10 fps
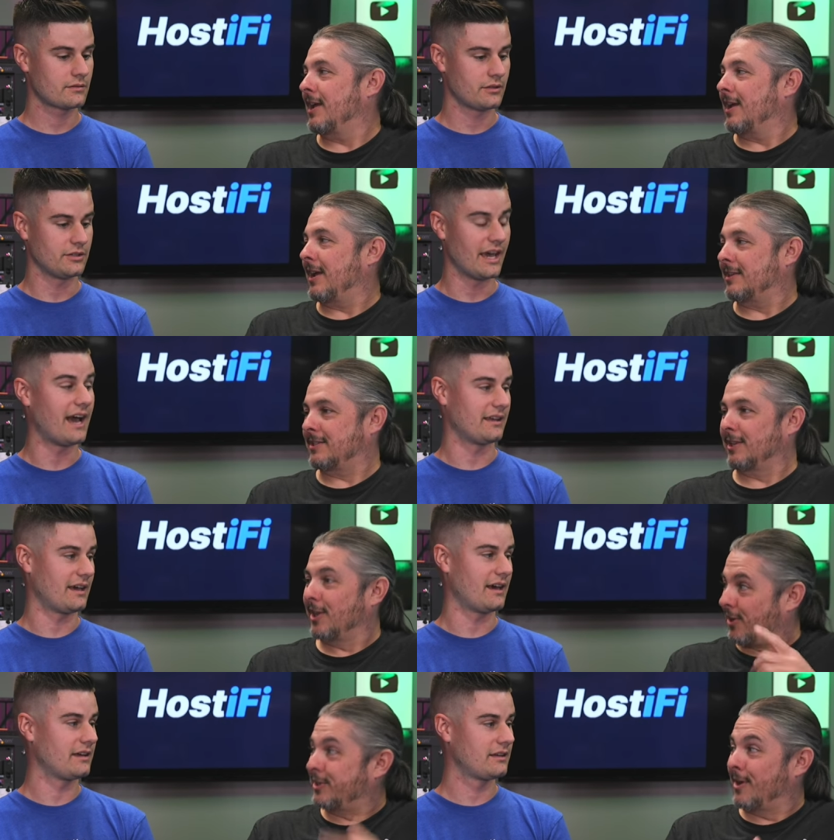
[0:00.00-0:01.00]
Speaker 1: It's yeah, a little yeah.
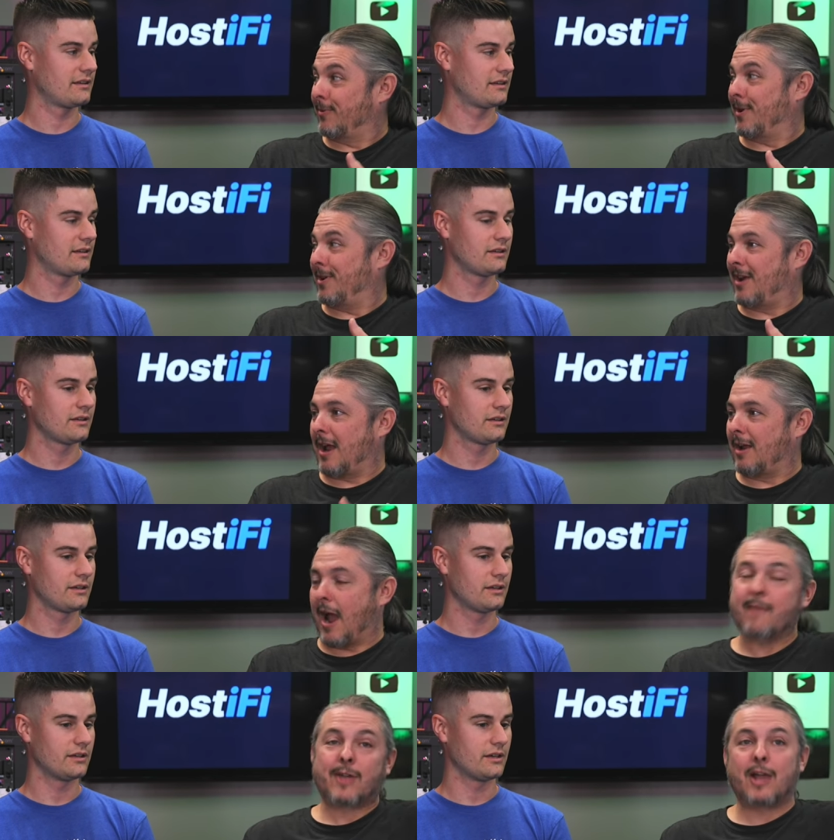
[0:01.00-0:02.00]
different. I have
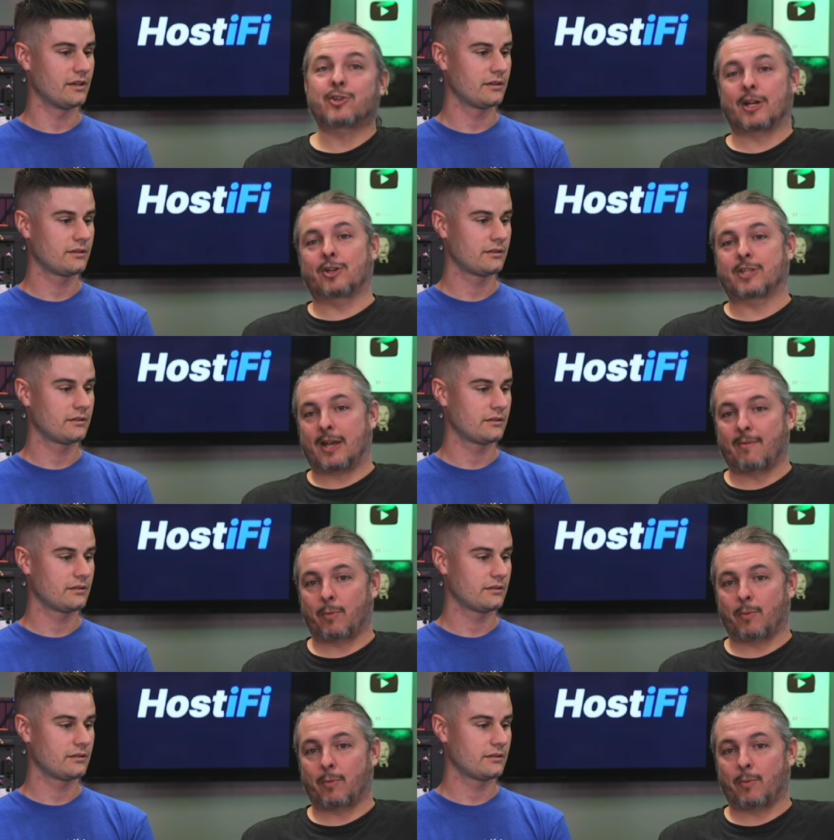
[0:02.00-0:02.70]
contractors that never